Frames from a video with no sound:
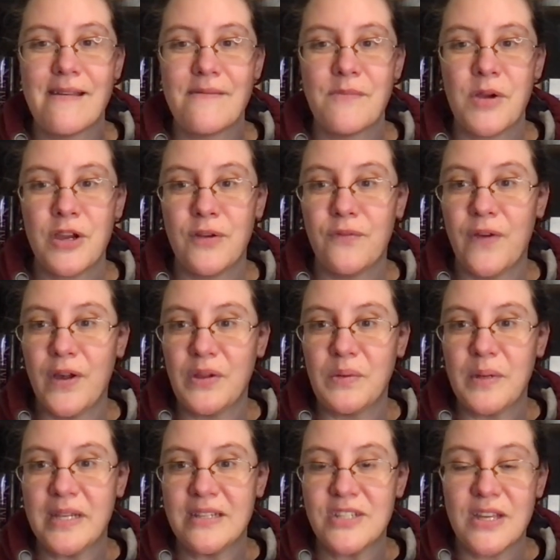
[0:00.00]
where you're
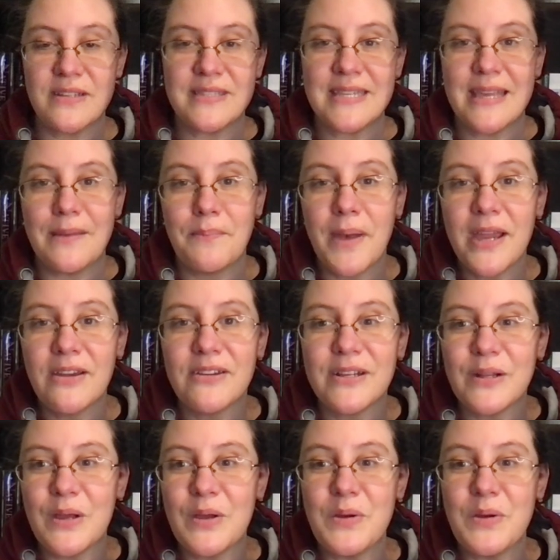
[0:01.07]
following Chelsea and Byron,